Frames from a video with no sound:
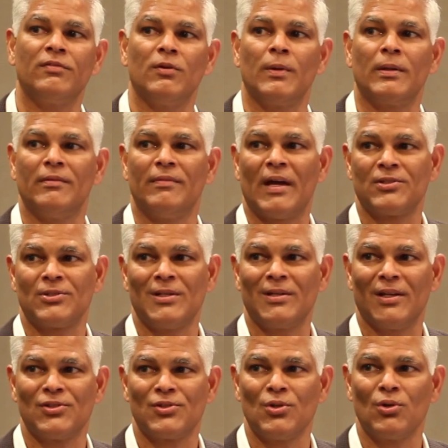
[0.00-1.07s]
for when the vaccine
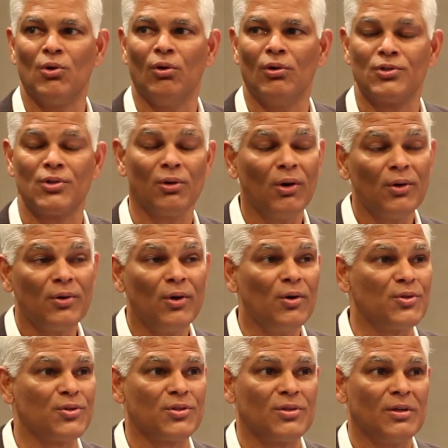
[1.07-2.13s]
gets too cold. So Lord
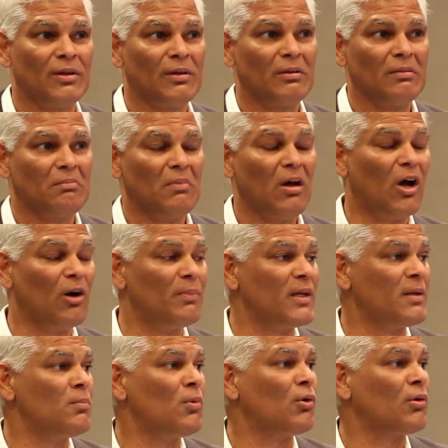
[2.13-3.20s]
knows how
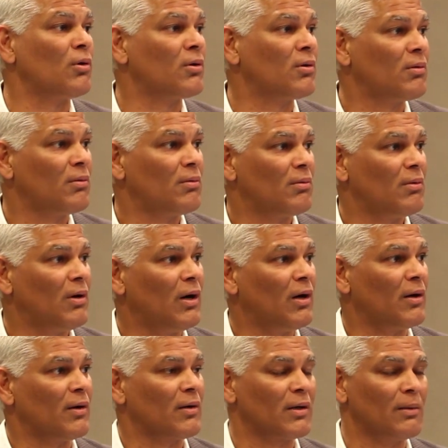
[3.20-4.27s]
many more
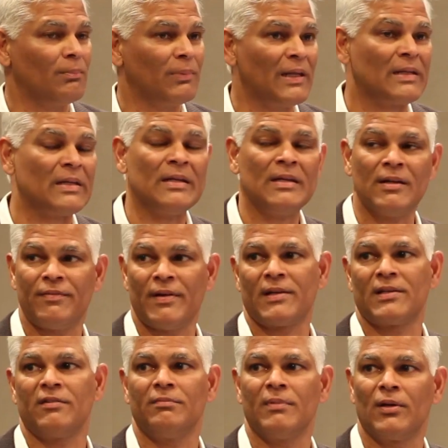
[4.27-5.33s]
are completely
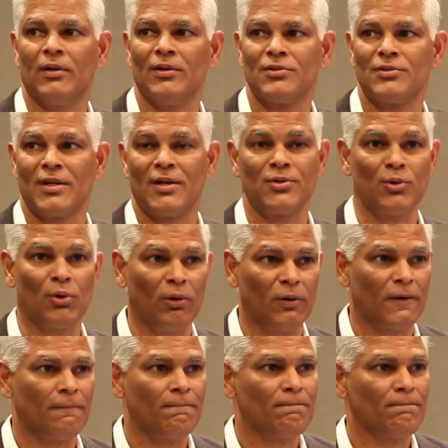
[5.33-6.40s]
ineffective because they're too
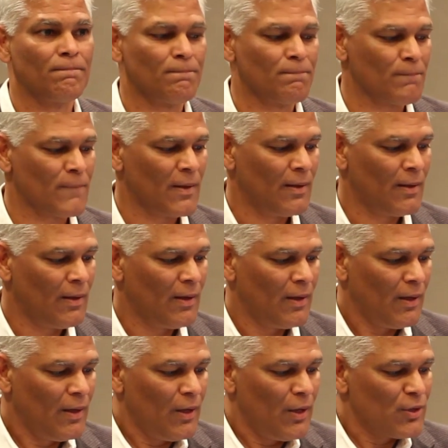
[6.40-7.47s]
cold.
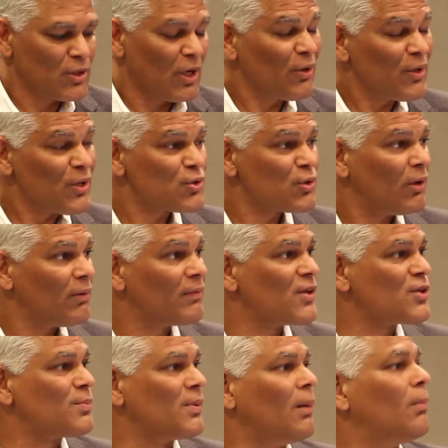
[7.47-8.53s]
So how do you solve
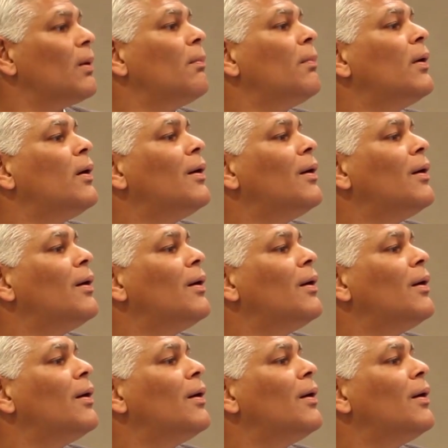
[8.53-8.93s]
this problem?